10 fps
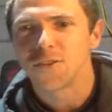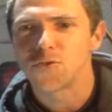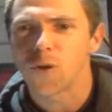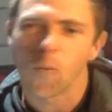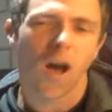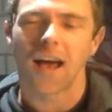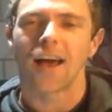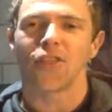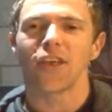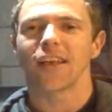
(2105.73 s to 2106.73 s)
drone.
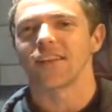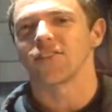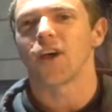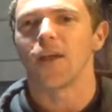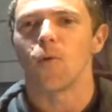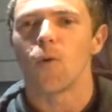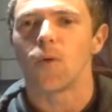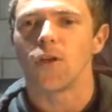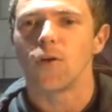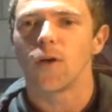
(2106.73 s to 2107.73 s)
I think that's kind of what
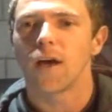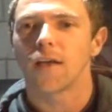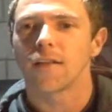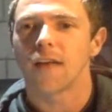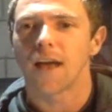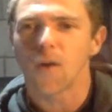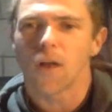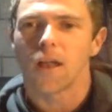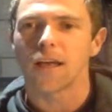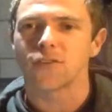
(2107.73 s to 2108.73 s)
we do. I quite
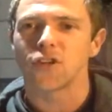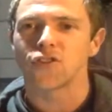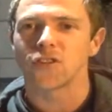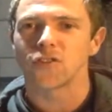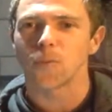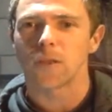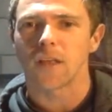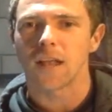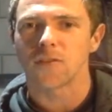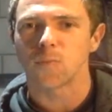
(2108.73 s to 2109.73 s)
like testing something
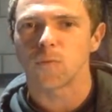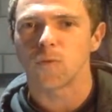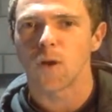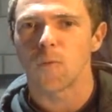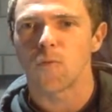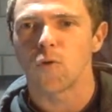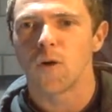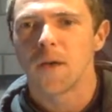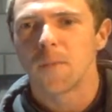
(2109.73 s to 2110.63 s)
that hasn't been flown before.